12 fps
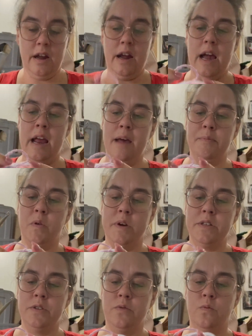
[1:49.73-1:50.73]
And I'm
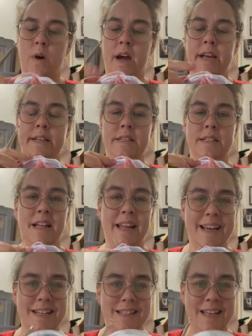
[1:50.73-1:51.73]
going to wind until I
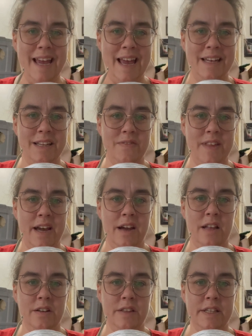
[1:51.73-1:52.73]
get to the end of that
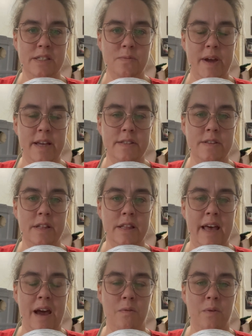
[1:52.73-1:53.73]
color this way. So then
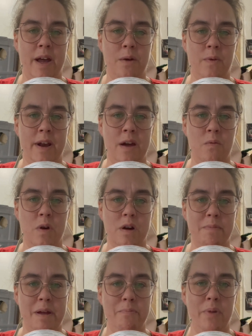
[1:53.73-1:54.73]
that way, when I work
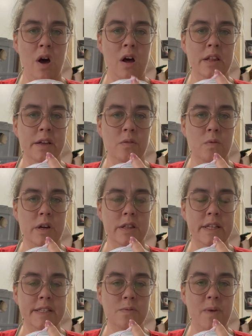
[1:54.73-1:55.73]
my ball, it'll work
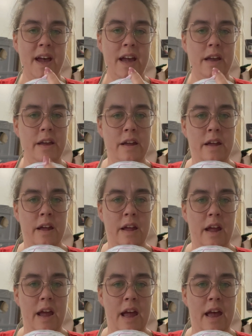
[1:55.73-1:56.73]
this way.
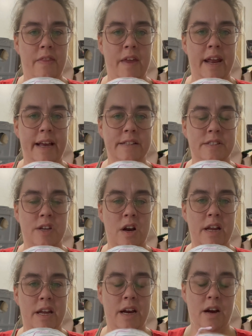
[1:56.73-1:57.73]
And then I can start
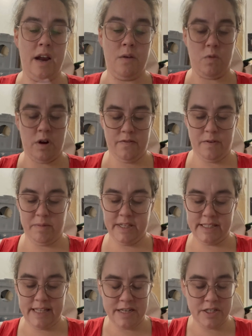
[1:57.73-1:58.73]
here and work from the
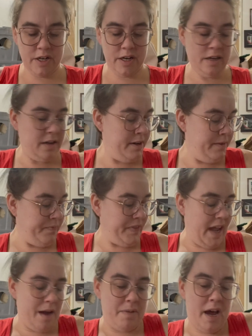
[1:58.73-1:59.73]
center.
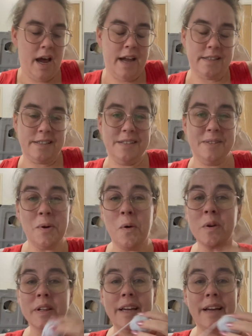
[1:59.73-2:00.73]
I'm not
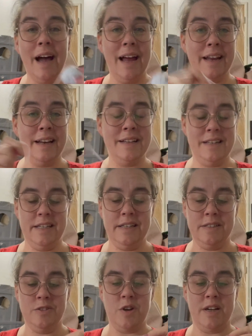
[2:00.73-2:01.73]
totally cutting and
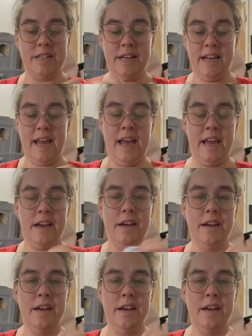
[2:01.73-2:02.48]
deconstructing a cake.